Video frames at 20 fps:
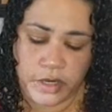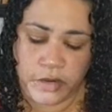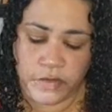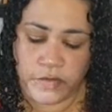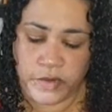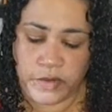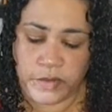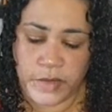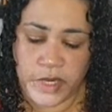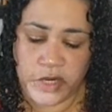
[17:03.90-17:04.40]
I
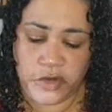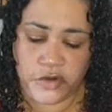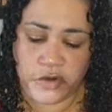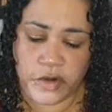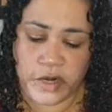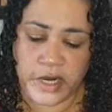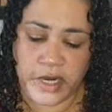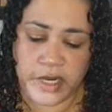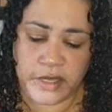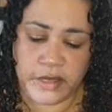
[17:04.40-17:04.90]
want to make
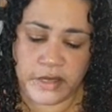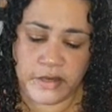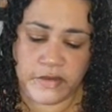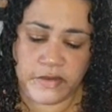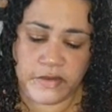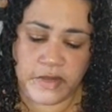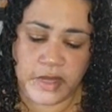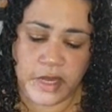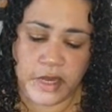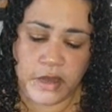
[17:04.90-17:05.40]
sure I can
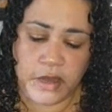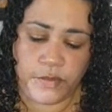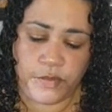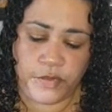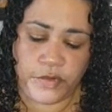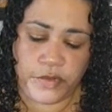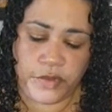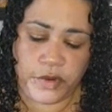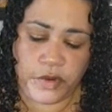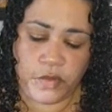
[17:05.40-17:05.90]
stay
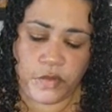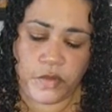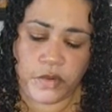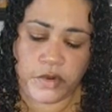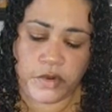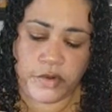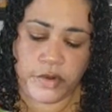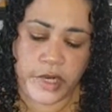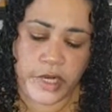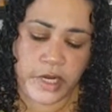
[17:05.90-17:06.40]
up with her
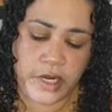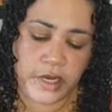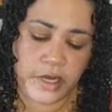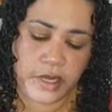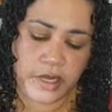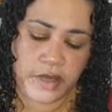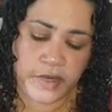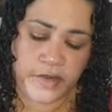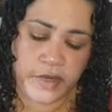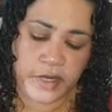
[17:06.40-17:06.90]

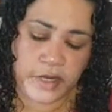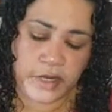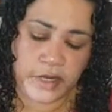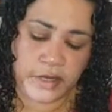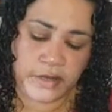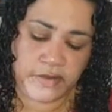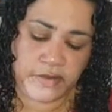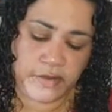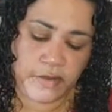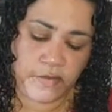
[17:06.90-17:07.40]
watering even
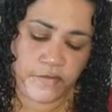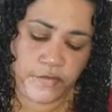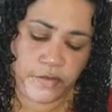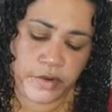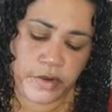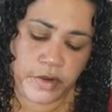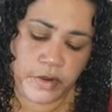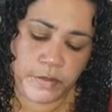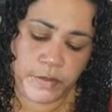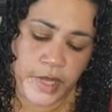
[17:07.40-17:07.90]
in a
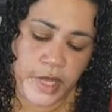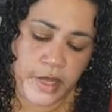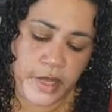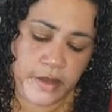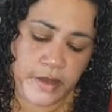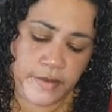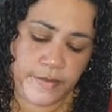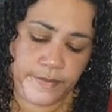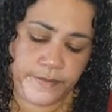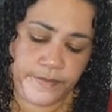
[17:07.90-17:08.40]
self-watering
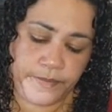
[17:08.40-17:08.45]
pot.